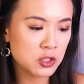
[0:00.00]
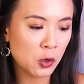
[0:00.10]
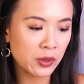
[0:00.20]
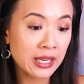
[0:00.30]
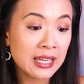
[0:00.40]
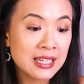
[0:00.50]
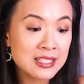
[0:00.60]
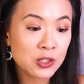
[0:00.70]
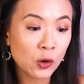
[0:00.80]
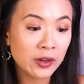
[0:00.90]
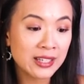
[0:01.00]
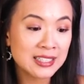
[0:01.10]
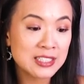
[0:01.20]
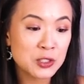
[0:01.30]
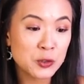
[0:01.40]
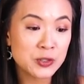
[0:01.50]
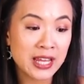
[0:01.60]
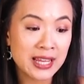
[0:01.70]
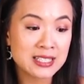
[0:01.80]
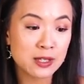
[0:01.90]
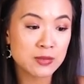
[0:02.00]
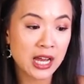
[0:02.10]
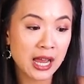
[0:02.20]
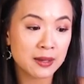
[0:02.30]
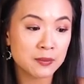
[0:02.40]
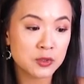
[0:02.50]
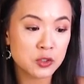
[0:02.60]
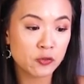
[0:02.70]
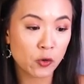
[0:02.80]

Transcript: So it is going to take some time